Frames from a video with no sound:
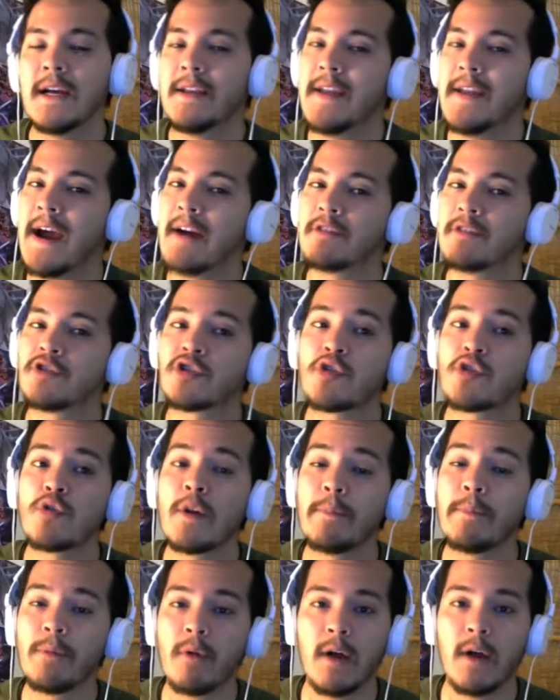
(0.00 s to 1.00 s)
now
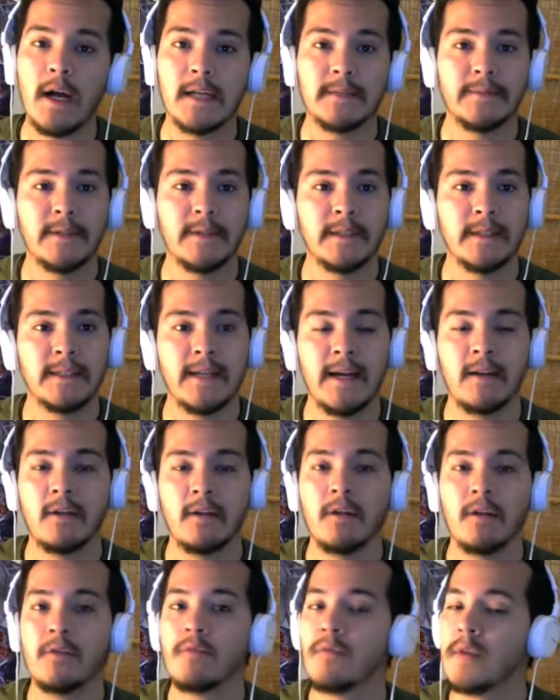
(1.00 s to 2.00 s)
triple Cosmic
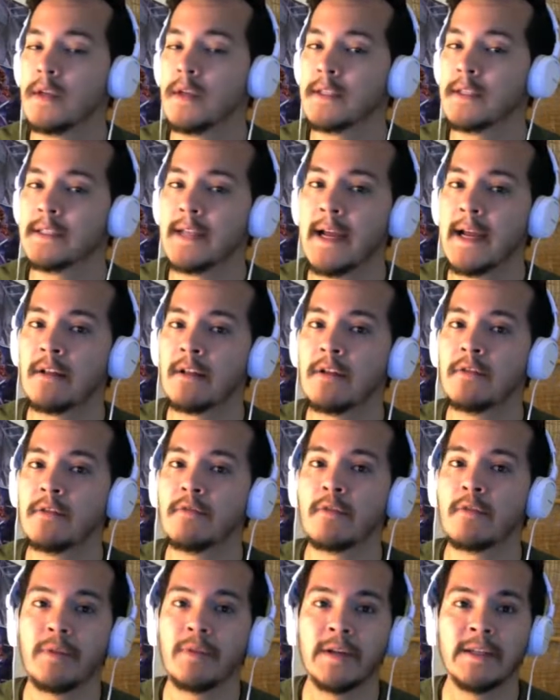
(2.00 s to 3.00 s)
Cyclone, one Cyclone
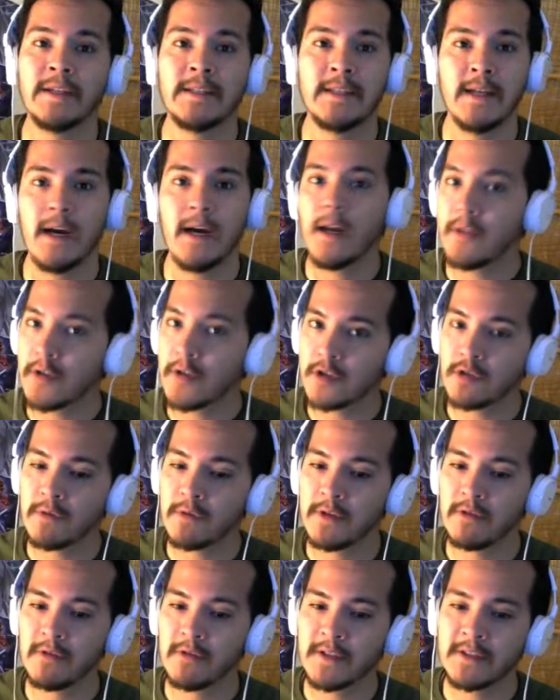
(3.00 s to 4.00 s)
replaced the other
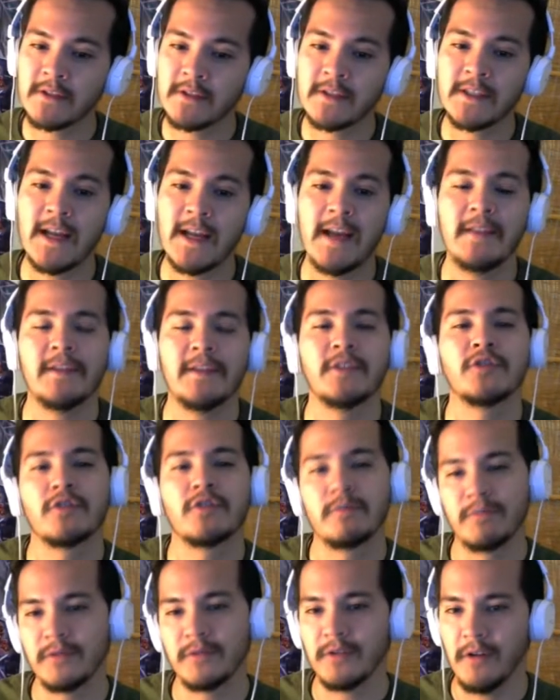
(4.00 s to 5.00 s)
Twin Twisters, and then
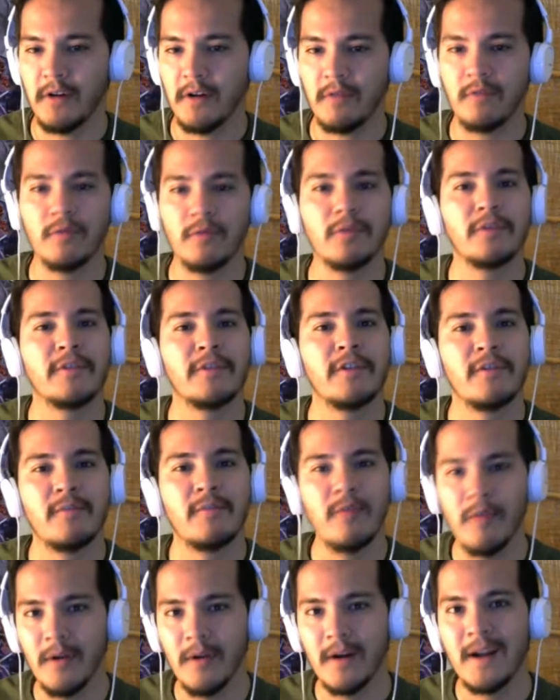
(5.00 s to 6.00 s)
triple Dark Ruler no
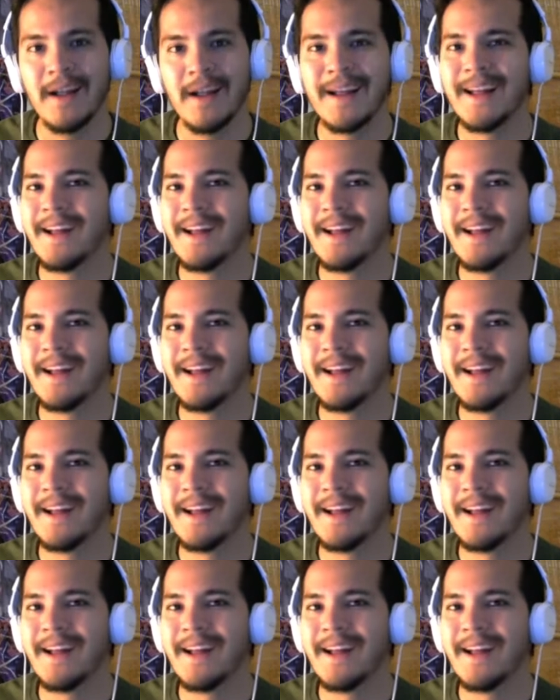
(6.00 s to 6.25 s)
more.